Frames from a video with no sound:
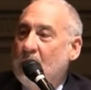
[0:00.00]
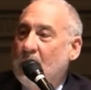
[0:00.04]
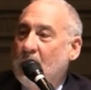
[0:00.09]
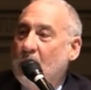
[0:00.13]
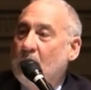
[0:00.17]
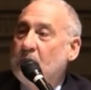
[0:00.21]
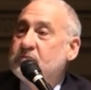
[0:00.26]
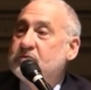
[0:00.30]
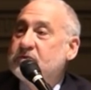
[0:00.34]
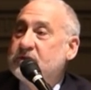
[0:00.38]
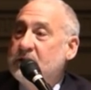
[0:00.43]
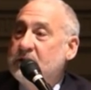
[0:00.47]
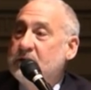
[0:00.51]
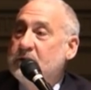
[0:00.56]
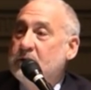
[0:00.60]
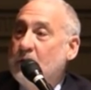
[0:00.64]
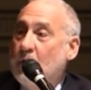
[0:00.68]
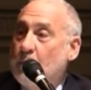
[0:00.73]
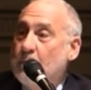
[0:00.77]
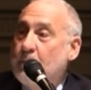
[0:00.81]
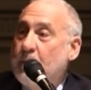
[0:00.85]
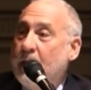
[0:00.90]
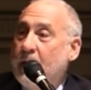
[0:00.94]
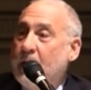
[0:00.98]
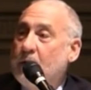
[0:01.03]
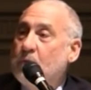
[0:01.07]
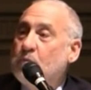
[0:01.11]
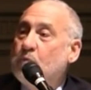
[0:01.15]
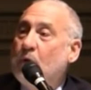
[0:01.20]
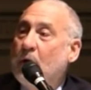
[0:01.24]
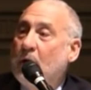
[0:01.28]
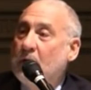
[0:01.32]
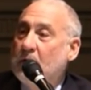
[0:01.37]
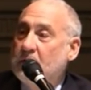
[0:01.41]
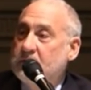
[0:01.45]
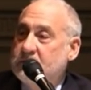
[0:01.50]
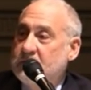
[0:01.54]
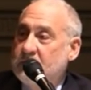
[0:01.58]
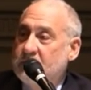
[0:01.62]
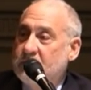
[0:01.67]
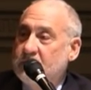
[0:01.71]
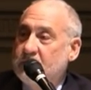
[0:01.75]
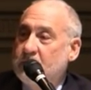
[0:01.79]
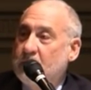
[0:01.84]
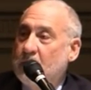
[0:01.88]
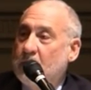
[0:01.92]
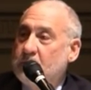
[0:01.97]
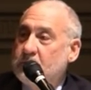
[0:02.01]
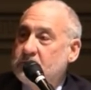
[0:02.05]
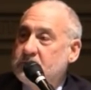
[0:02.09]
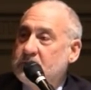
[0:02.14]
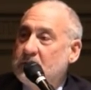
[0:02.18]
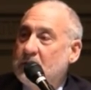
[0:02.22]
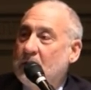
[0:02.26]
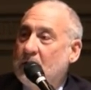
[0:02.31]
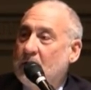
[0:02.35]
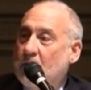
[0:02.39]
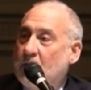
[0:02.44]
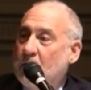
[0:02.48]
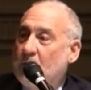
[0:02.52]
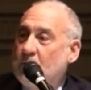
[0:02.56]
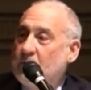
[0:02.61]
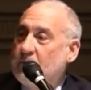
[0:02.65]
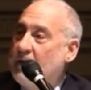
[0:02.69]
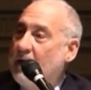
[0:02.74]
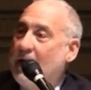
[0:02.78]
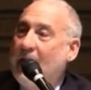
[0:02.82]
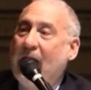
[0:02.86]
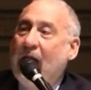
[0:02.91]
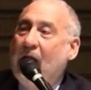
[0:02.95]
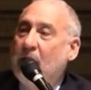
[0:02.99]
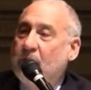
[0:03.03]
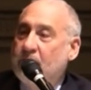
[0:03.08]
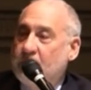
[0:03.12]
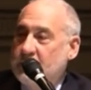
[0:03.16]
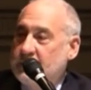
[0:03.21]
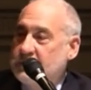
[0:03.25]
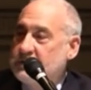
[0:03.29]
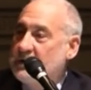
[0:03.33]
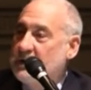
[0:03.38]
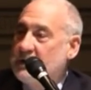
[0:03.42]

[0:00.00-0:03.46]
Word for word: of CEO pay relative to those of average